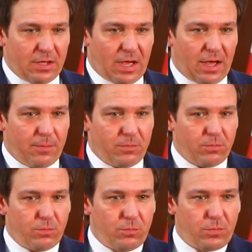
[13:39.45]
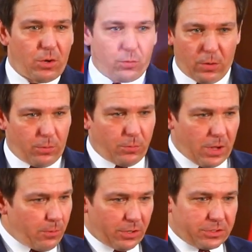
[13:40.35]
um, you know, we,
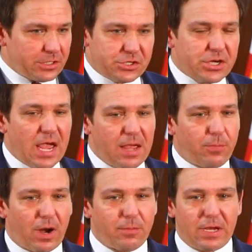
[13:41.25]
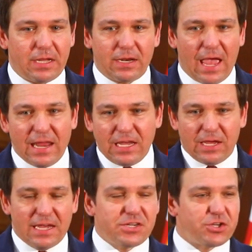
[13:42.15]
we, were in good shape, but I mean,
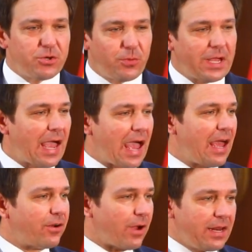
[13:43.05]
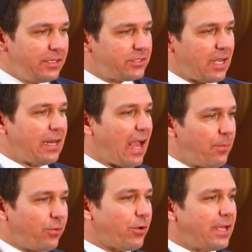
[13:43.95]
any issue we had or any state
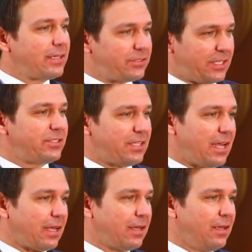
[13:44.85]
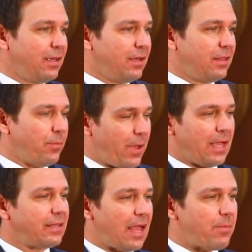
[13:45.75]
had pre-existing the
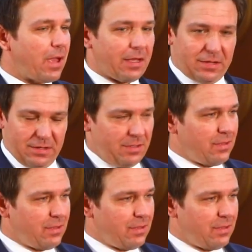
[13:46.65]
pandemic,